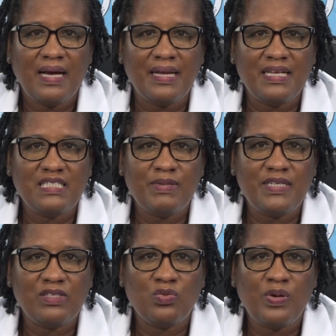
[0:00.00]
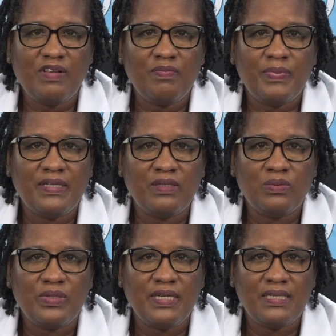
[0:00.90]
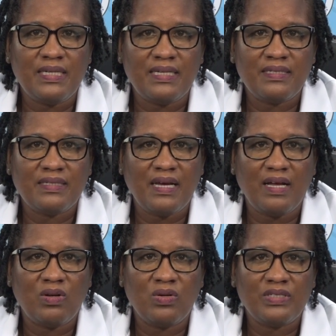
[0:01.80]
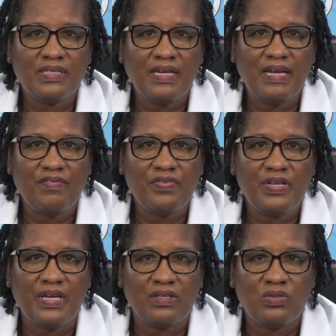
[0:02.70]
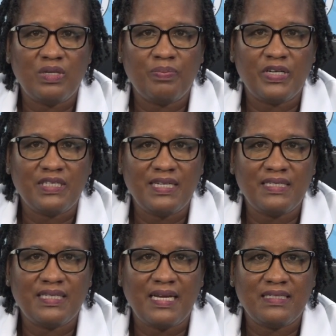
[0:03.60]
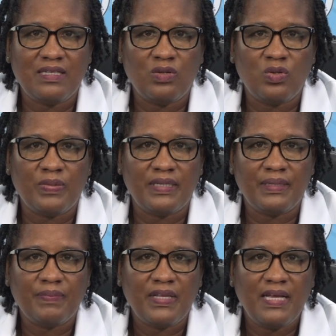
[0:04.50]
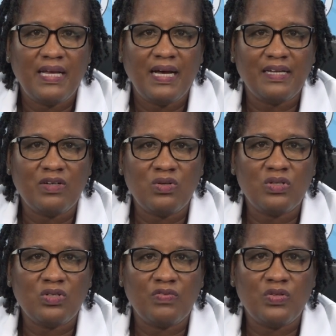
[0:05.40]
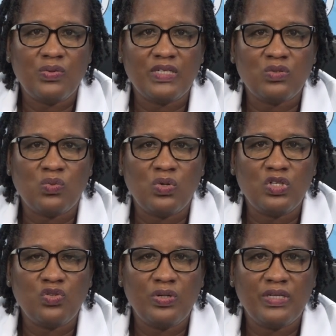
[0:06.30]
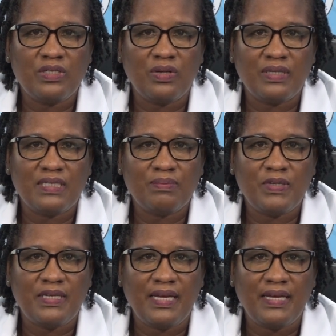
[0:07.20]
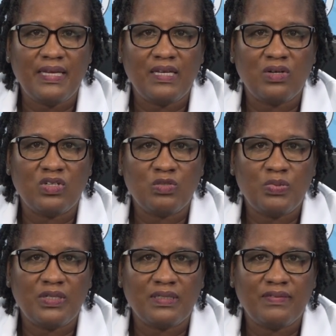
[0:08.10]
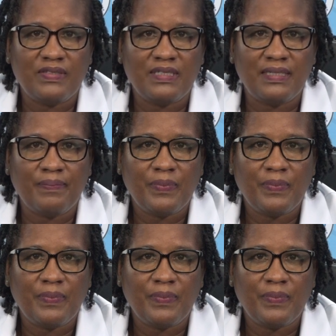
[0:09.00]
An estimated twelve billion working days are lost every year to depression and anxiety globally, at a cost of U S one trillion dollars per year in lost productivity.